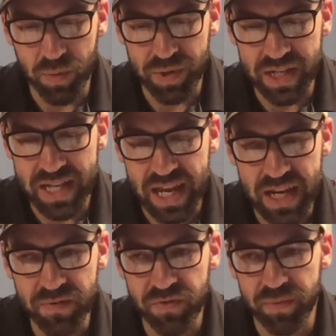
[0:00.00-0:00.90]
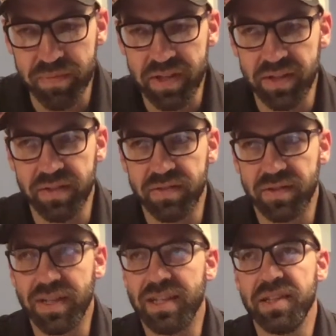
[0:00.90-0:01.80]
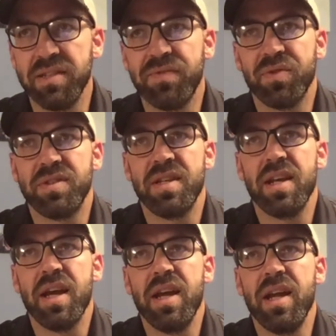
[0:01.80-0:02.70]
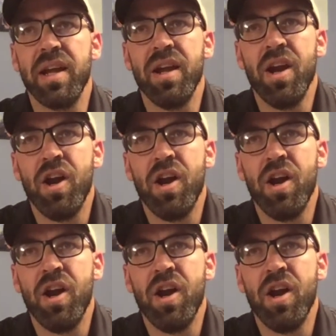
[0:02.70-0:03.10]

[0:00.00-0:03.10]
we gain from this, at least for tonight,